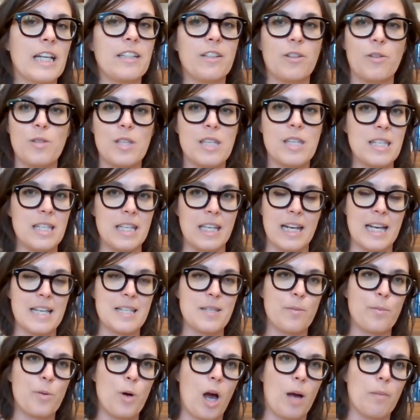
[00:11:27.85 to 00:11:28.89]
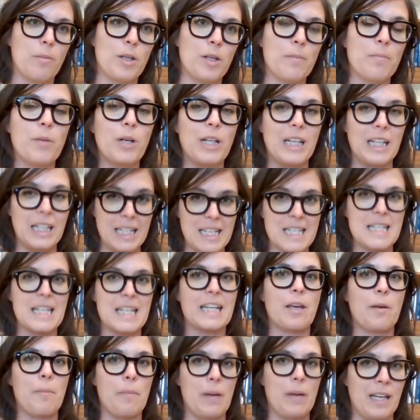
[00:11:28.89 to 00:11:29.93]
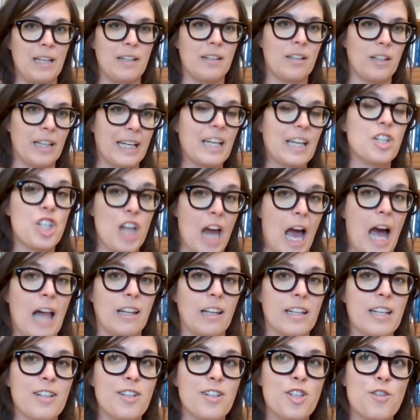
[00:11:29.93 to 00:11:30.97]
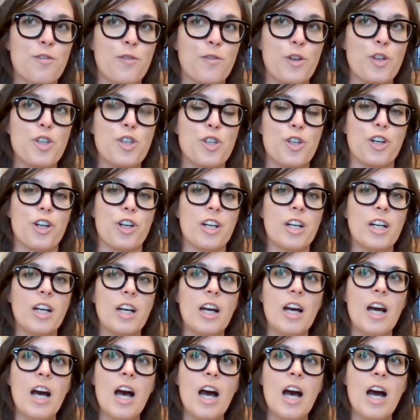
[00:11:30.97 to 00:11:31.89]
I don't see it as a problem, but it is like a challenge for sure,